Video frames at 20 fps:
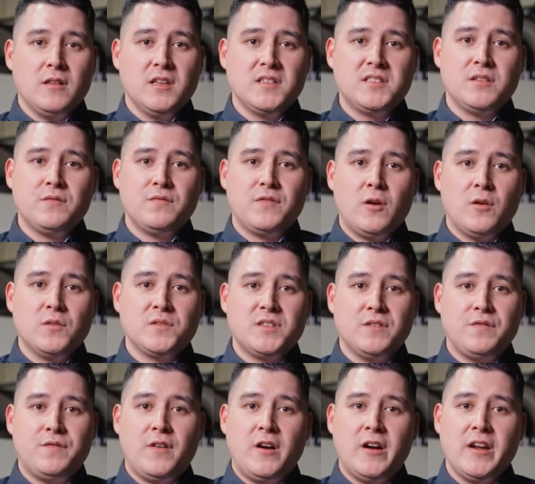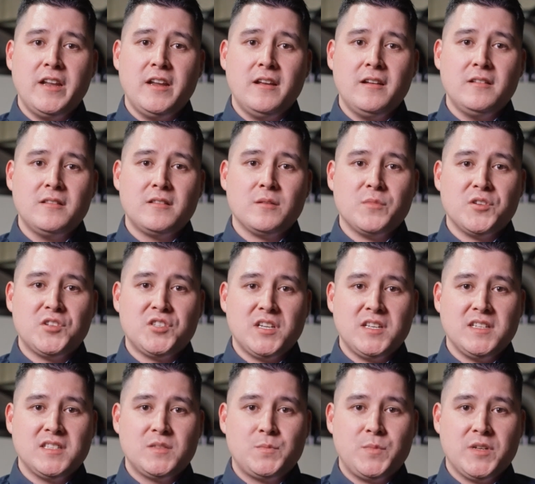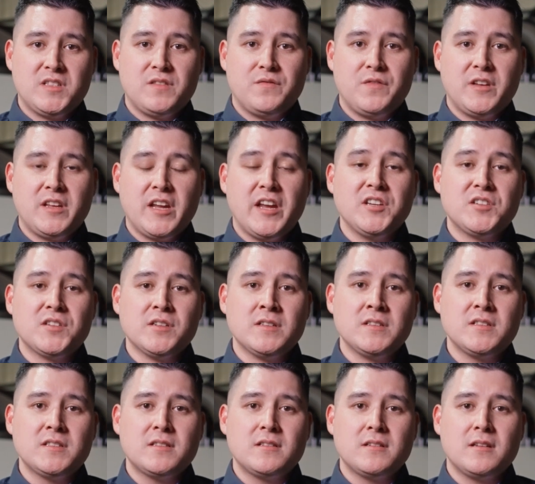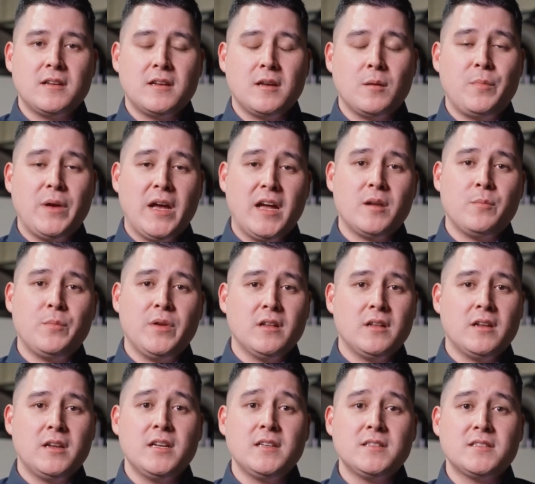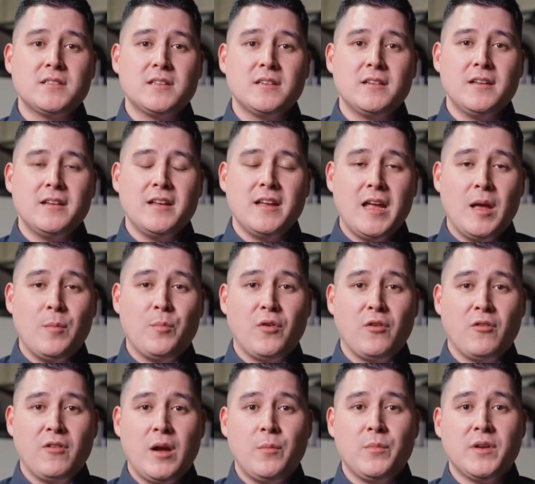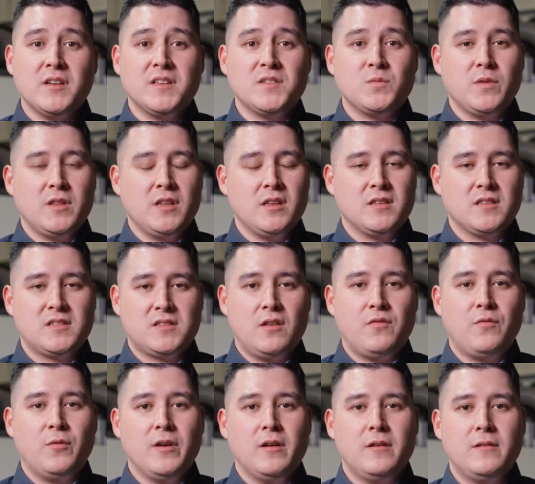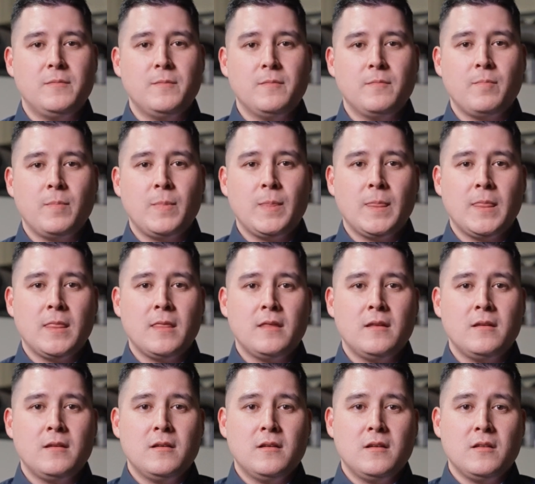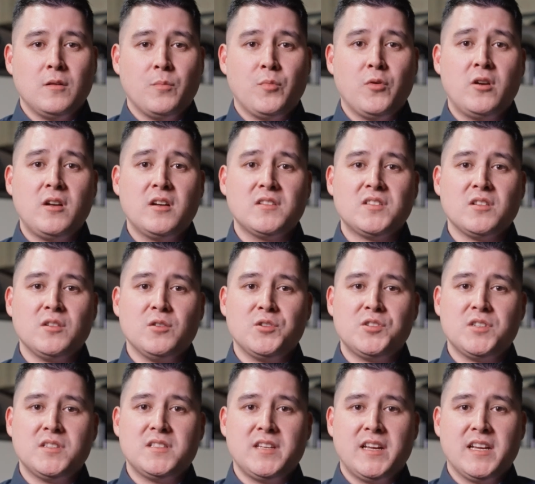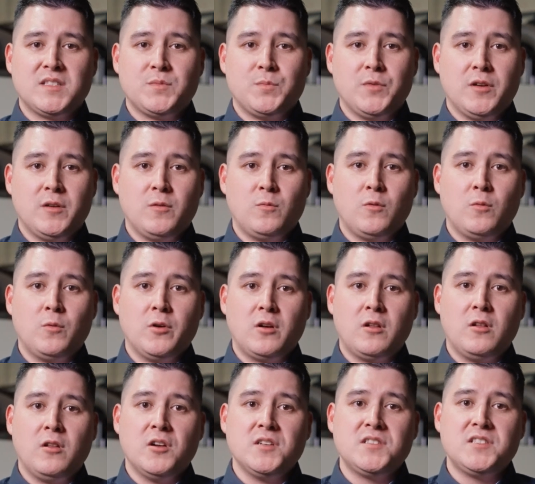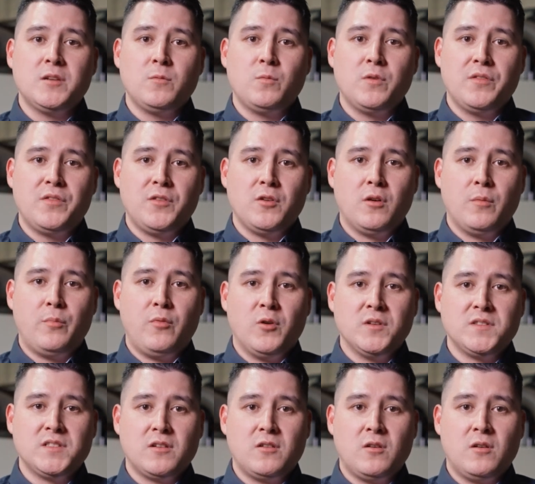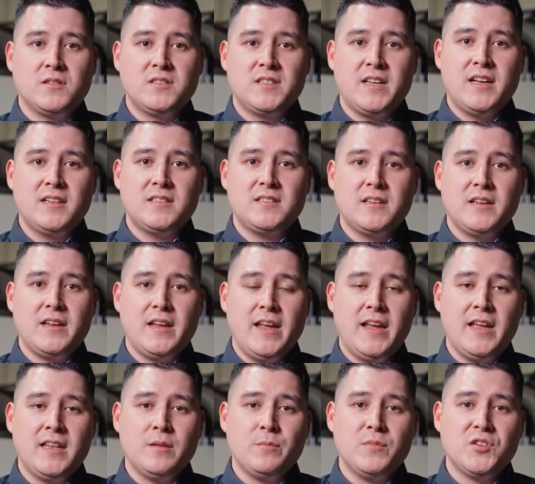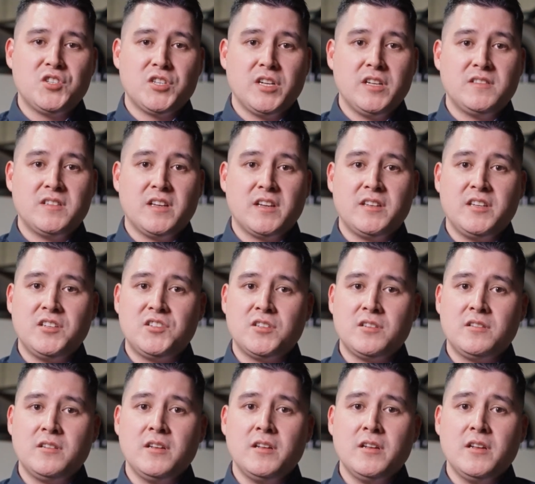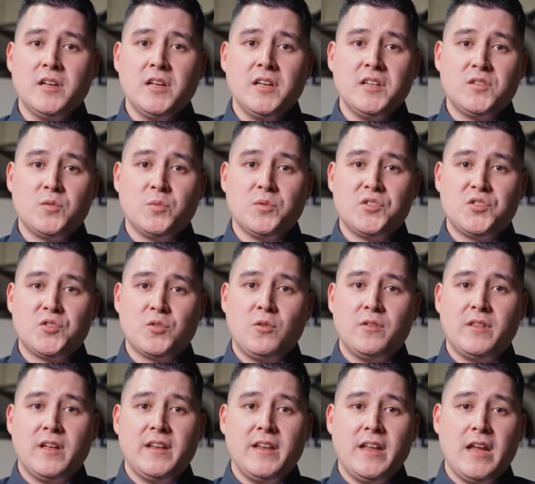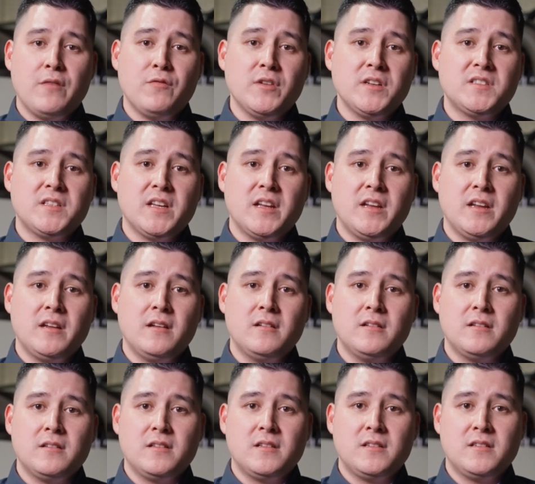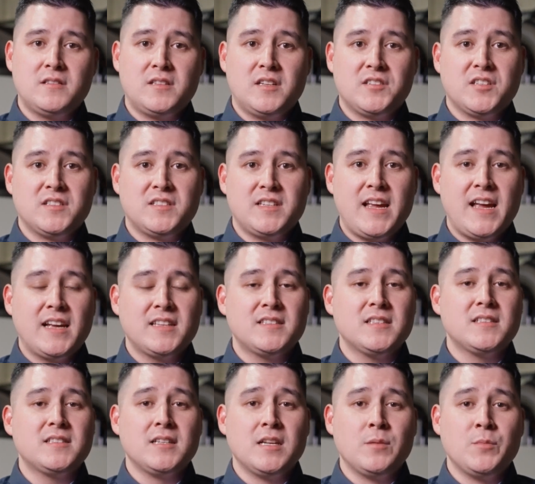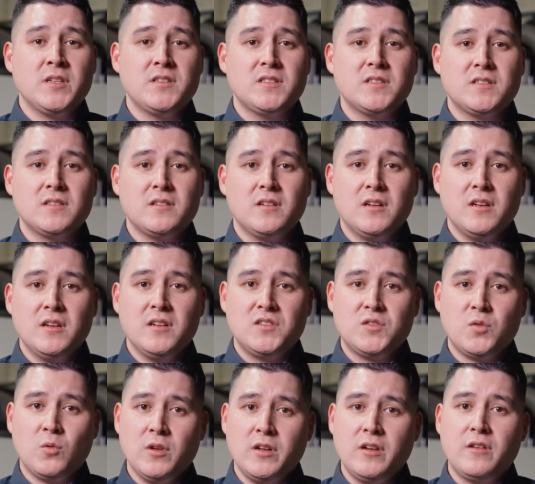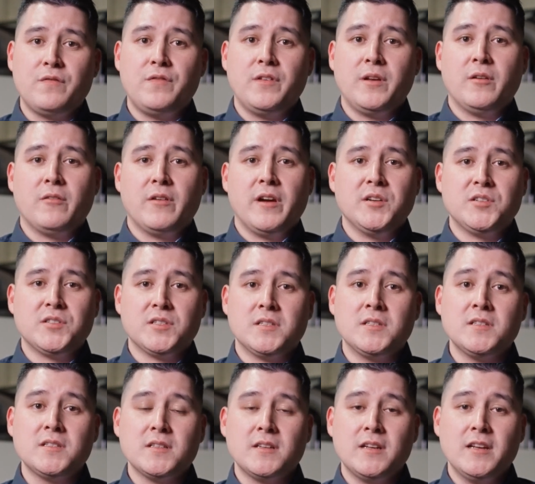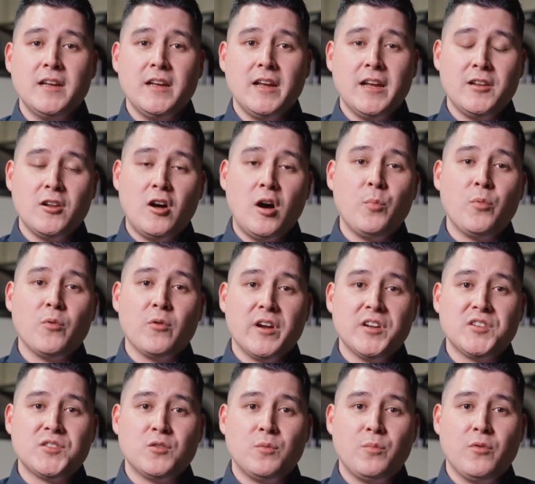This involves defining the machine's specifications, compatibilities, and parameters within the software. The product solutions expert will work closely with your appointed contact and the machine technician to ensure that every setting, such as access limits, tooling configurations, and operational